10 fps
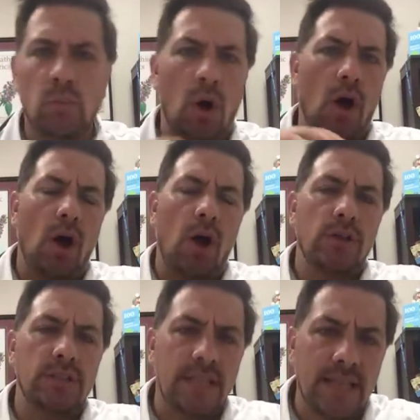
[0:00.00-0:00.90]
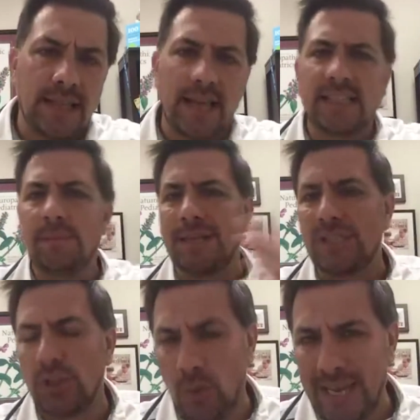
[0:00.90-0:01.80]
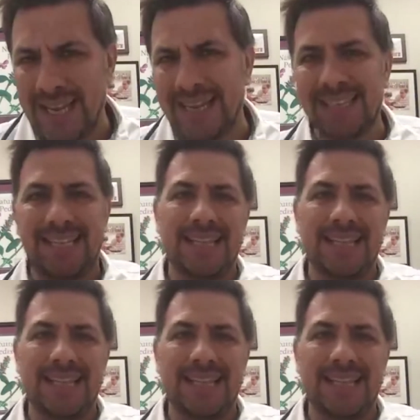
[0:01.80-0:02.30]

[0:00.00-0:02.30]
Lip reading: walls and they like to be squeezed